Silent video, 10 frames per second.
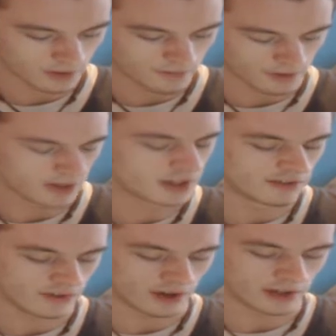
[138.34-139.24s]
Fine,
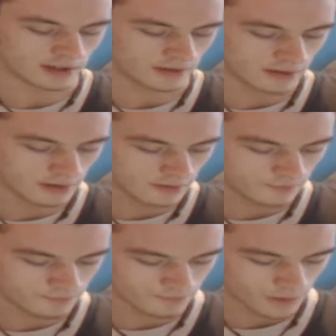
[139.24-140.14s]
fine.
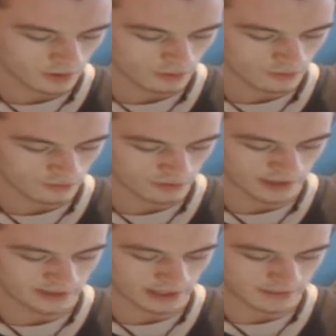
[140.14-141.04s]
Rick
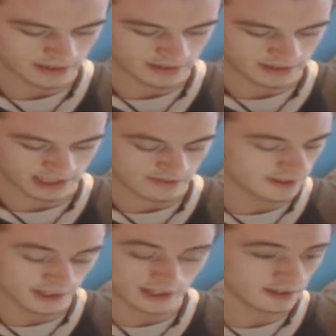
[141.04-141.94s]
steps in to save the
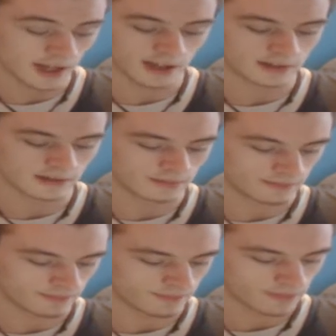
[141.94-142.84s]
day again.
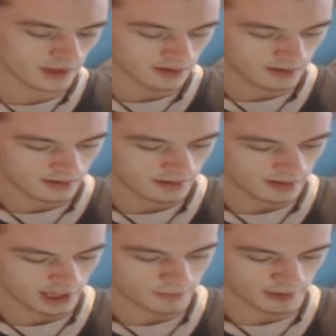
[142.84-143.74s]

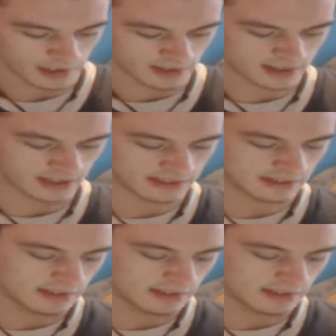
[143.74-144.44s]
Hey, buddy, this...